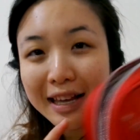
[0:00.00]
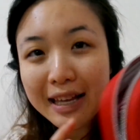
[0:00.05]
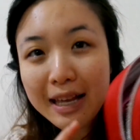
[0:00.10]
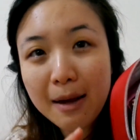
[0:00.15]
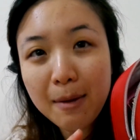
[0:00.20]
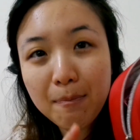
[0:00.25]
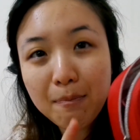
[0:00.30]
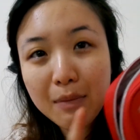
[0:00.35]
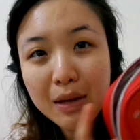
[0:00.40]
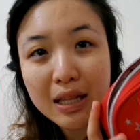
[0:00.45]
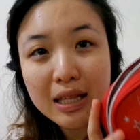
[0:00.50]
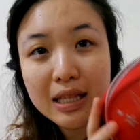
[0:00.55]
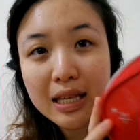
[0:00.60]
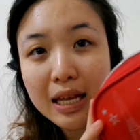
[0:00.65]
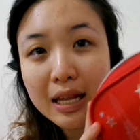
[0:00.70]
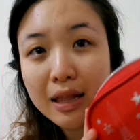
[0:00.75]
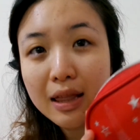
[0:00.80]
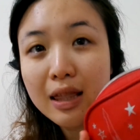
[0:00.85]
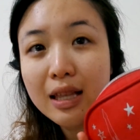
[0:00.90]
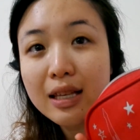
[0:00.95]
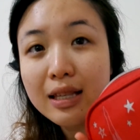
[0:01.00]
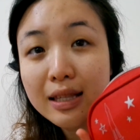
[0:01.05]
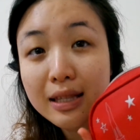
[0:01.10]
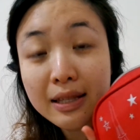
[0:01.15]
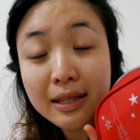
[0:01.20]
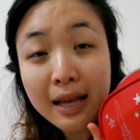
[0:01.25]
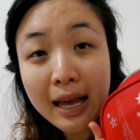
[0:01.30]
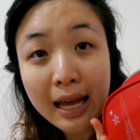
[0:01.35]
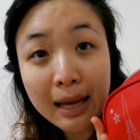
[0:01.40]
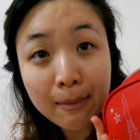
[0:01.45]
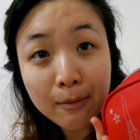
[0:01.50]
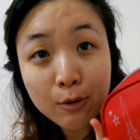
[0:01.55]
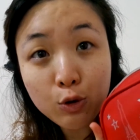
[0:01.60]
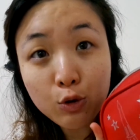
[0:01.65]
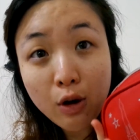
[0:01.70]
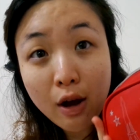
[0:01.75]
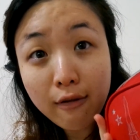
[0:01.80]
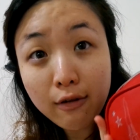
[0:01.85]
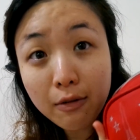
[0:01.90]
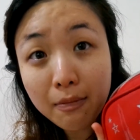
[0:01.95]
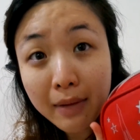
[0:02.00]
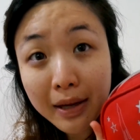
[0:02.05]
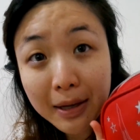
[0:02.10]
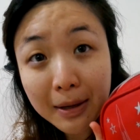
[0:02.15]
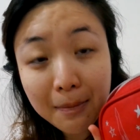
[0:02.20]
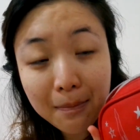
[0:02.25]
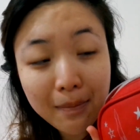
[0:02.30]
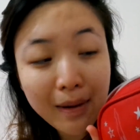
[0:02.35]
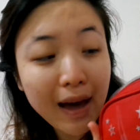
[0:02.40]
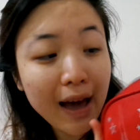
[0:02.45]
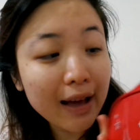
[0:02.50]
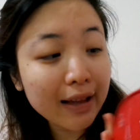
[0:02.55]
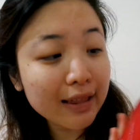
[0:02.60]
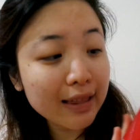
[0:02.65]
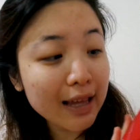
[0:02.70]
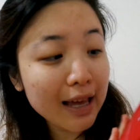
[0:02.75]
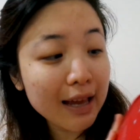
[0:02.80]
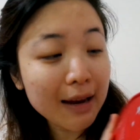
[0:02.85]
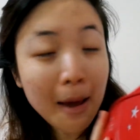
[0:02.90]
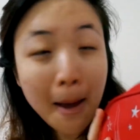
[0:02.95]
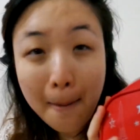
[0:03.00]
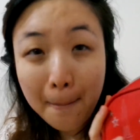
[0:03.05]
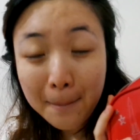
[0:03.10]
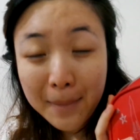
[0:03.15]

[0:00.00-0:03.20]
yep, it's in the same travel makeup bag that